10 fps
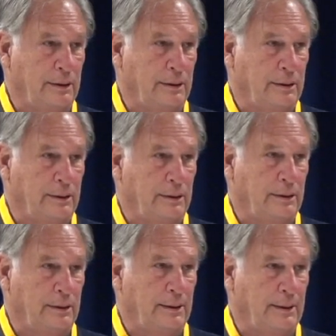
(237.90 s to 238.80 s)

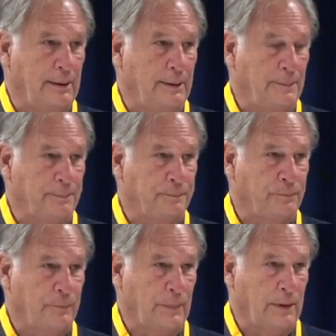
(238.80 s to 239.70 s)

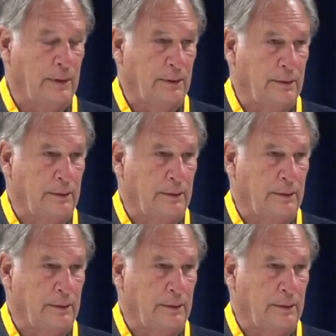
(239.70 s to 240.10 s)
The person shown says nothing.